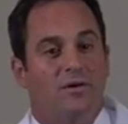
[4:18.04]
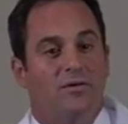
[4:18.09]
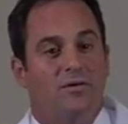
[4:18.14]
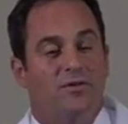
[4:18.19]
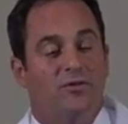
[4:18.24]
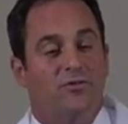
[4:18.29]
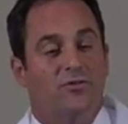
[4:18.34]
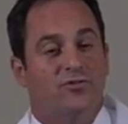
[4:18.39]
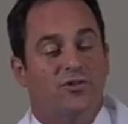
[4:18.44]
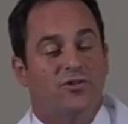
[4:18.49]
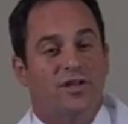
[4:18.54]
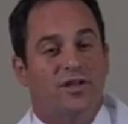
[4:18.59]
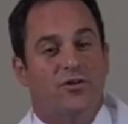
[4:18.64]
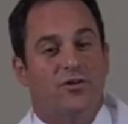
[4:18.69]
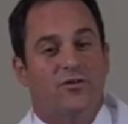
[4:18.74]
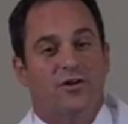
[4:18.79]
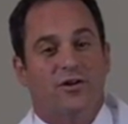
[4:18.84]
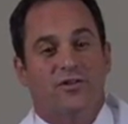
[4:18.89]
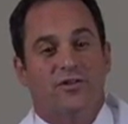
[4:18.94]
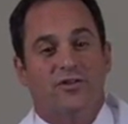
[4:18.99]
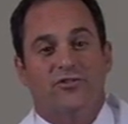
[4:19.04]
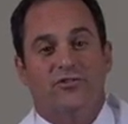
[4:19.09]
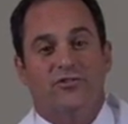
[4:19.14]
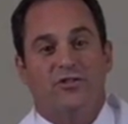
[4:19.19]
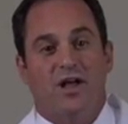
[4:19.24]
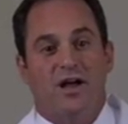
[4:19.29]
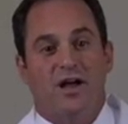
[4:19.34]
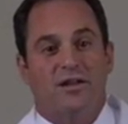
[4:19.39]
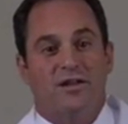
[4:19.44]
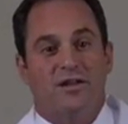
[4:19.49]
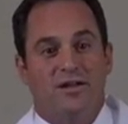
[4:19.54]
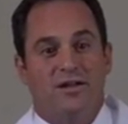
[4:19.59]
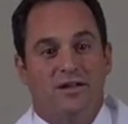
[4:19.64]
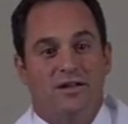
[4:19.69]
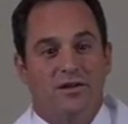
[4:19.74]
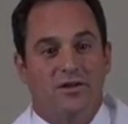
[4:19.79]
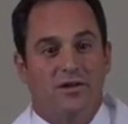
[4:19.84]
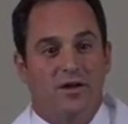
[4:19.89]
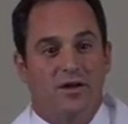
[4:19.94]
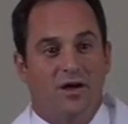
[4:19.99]
you see here on this slide
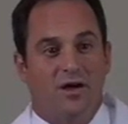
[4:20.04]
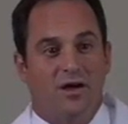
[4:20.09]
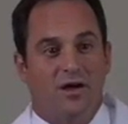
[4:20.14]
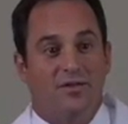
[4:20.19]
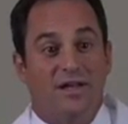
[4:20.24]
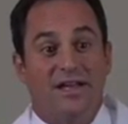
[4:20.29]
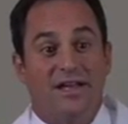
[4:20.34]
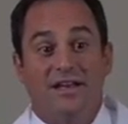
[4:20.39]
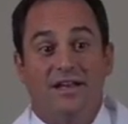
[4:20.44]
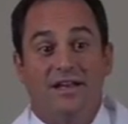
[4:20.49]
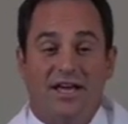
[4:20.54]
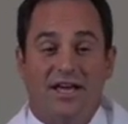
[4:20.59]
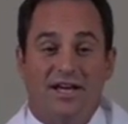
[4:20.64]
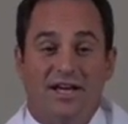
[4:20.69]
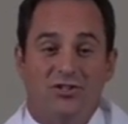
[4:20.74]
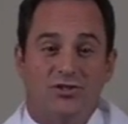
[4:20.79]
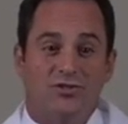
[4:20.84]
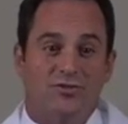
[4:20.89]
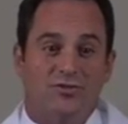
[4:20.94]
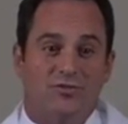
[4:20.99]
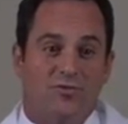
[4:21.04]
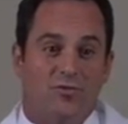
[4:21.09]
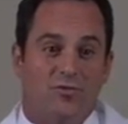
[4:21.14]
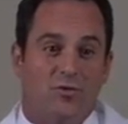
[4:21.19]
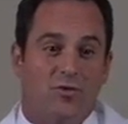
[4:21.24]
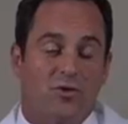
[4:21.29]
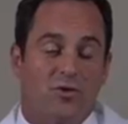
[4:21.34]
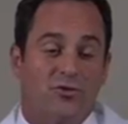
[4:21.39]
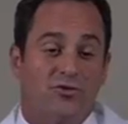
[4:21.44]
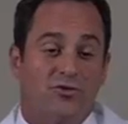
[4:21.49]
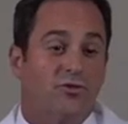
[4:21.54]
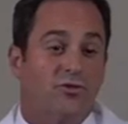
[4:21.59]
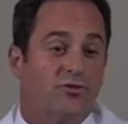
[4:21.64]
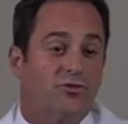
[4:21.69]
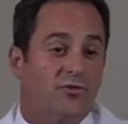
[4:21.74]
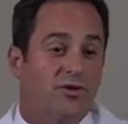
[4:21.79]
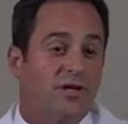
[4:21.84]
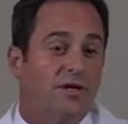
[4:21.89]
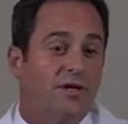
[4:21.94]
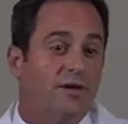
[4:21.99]
the indications for
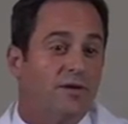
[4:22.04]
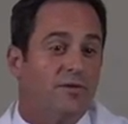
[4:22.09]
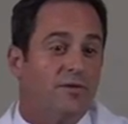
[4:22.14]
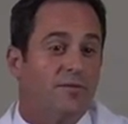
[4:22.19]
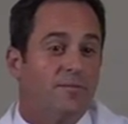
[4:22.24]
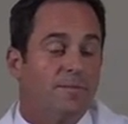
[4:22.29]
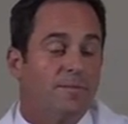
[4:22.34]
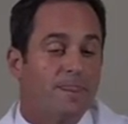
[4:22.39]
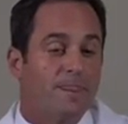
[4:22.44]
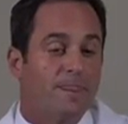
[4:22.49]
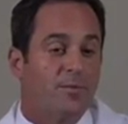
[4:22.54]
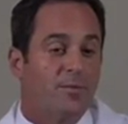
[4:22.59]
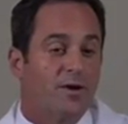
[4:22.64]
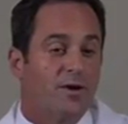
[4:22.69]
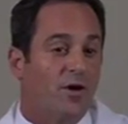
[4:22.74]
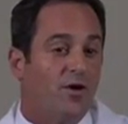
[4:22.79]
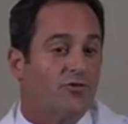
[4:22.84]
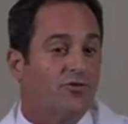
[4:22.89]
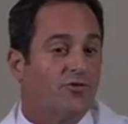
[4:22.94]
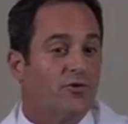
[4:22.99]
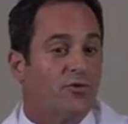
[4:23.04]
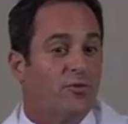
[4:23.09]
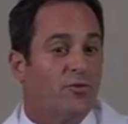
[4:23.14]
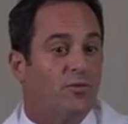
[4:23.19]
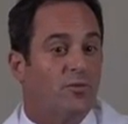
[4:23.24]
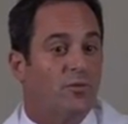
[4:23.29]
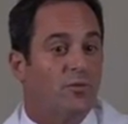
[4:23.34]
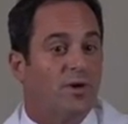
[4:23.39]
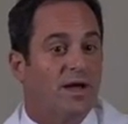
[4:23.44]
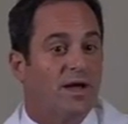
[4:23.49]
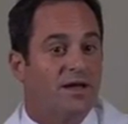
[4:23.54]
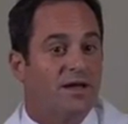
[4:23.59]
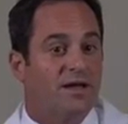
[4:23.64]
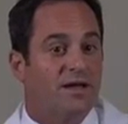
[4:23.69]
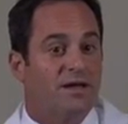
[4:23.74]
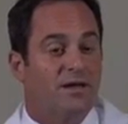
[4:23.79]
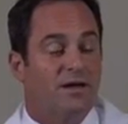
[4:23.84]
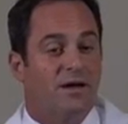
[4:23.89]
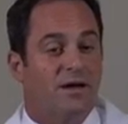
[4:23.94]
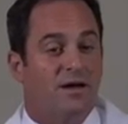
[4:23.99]
surgery, but also
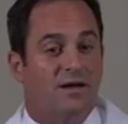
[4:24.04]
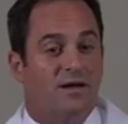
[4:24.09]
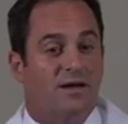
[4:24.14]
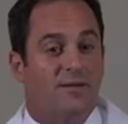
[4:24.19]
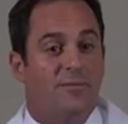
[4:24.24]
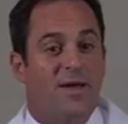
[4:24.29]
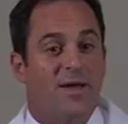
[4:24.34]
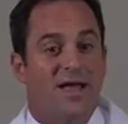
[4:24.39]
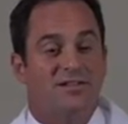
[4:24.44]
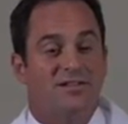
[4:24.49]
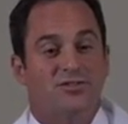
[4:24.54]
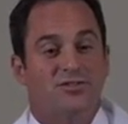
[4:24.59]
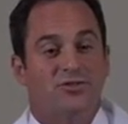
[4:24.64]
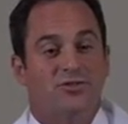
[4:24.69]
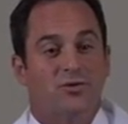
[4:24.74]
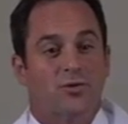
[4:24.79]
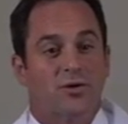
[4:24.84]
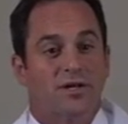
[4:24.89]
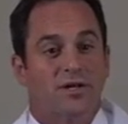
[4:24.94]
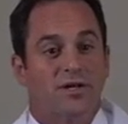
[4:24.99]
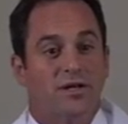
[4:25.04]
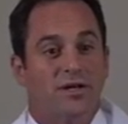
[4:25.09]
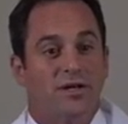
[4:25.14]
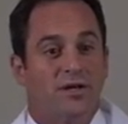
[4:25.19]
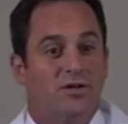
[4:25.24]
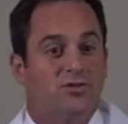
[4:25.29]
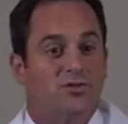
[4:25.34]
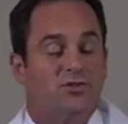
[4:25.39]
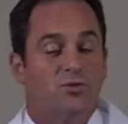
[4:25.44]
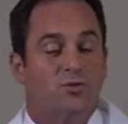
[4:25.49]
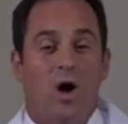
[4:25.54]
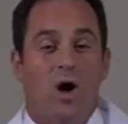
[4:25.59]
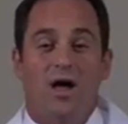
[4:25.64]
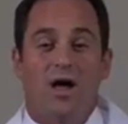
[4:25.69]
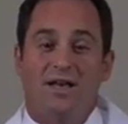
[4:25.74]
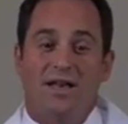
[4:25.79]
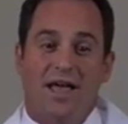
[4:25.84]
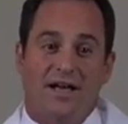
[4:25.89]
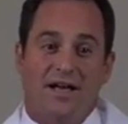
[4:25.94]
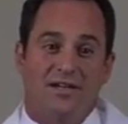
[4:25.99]
a compensatory
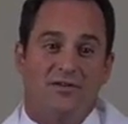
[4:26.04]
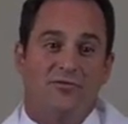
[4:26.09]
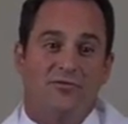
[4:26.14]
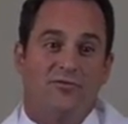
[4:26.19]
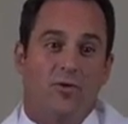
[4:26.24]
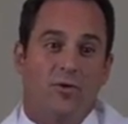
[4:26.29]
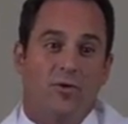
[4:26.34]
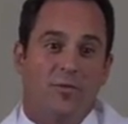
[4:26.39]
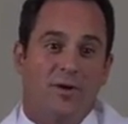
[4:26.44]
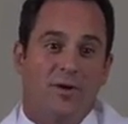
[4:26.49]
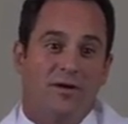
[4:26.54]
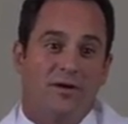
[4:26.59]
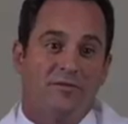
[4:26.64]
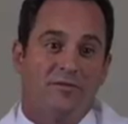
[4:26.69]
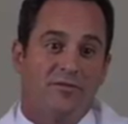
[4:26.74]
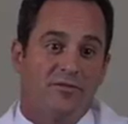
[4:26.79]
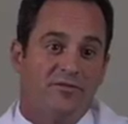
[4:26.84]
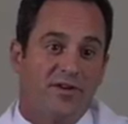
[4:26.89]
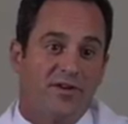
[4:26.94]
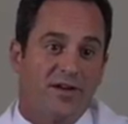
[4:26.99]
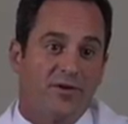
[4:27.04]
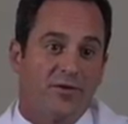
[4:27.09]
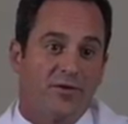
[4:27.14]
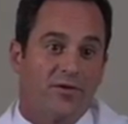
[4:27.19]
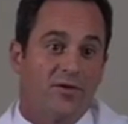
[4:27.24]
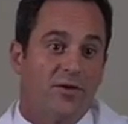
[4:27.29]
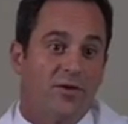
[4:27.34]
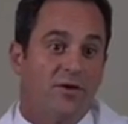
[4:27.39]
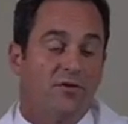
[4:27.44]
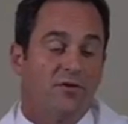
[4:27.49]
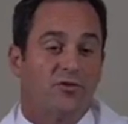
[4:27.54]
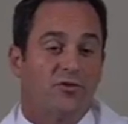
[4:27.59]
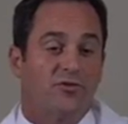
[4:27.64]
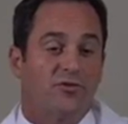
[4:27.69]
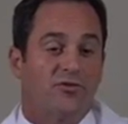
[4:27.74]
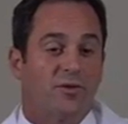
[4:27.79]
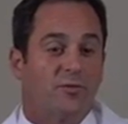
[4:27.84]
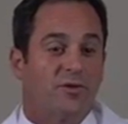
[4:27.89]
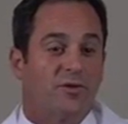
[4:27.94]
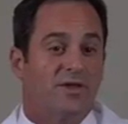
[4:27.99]
swan neck deformity of the finger for
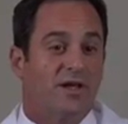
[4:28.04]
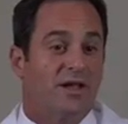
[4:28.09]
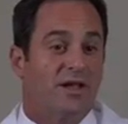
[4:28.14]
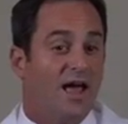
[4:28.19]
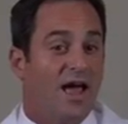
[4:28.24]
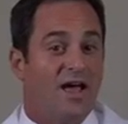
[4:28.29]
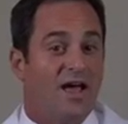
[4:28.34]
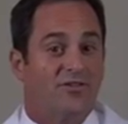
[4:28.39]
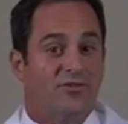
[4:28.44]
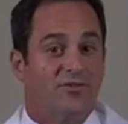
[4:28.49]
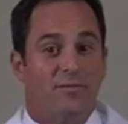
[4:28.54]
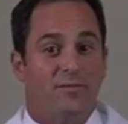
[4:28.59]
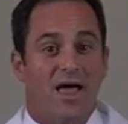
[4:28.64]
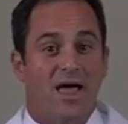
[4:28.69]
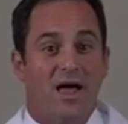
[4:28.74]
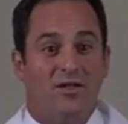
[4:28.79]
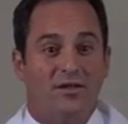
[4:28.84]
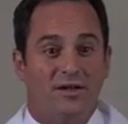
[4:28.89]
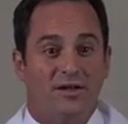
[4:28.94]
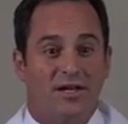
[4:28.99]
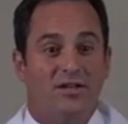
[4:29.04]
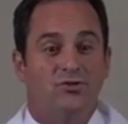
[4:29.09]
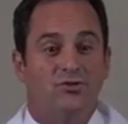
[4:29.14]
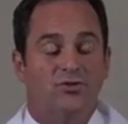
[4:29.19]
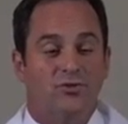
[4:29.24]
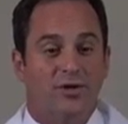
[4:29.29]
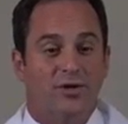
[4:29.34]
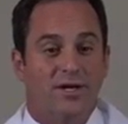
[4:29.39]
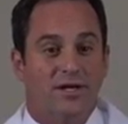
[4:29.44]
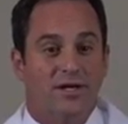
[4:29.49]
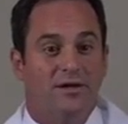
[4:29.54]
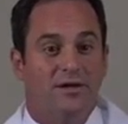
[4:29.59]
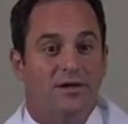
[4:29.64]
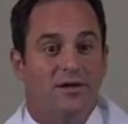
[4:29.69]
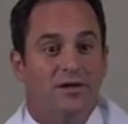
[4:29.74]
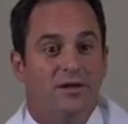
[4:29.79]
someone that has a mallet injury.